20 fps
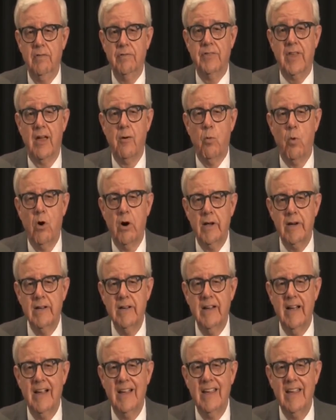They
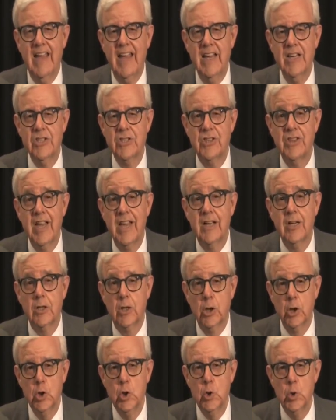wanted a case they could
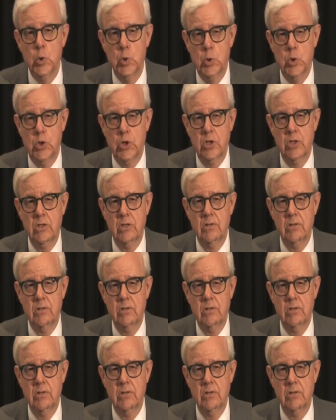lose.